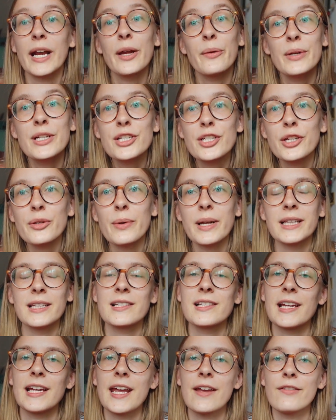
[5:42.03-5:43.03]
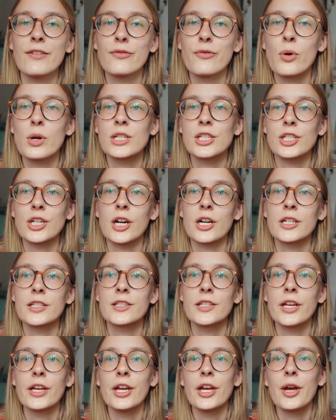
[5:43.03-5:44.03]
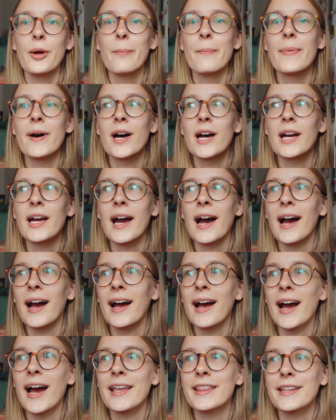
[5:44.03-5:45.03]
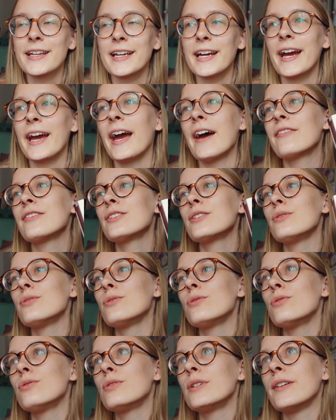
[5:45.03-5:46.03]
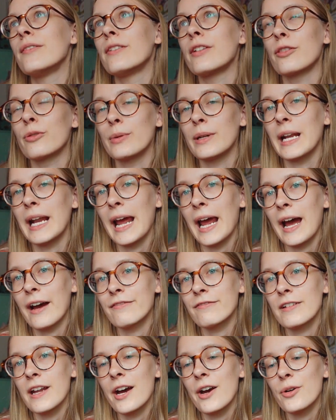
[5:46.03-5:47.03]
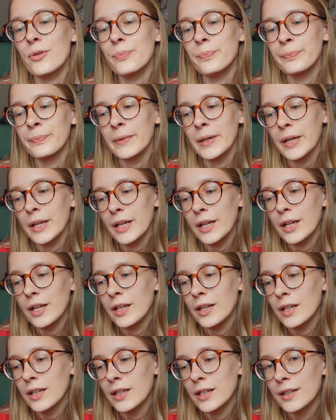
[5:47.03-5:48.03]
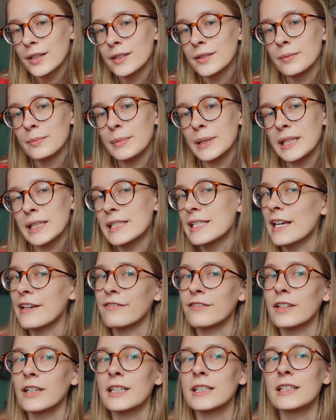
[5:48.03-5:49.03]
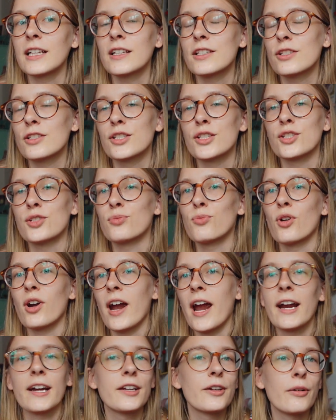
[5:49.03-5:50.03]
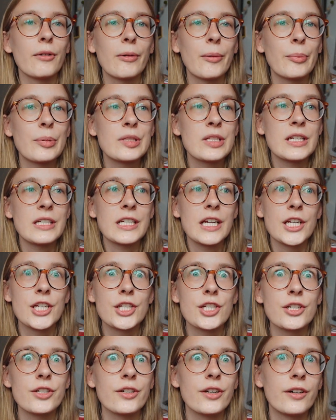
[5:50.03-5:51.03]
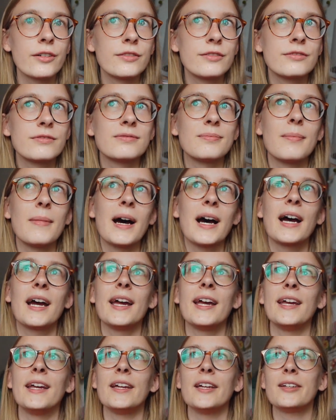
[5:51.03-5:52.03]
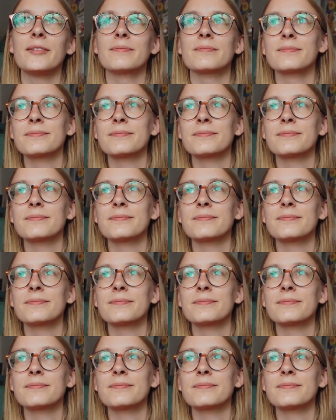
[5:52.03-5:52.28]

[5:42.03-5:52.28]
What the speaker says: I originally read this, I gave it 4 stars, but I think I have to give it a 3.5 now because I feel like that's just a more accurate representation of my